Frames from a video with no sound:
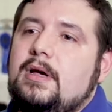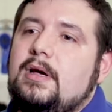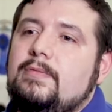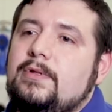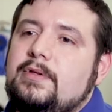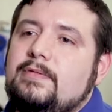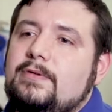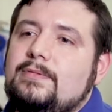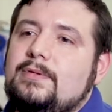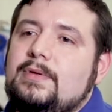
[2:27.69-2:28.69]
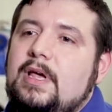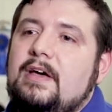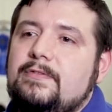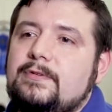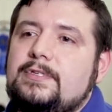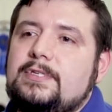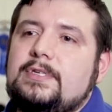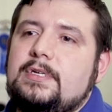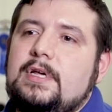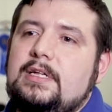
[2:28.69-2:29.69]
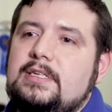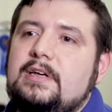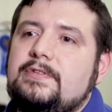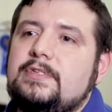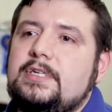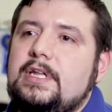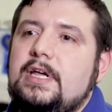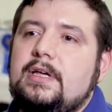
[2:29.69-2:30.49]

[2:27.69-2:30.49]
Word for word: uh, with their own efforts as I feel today.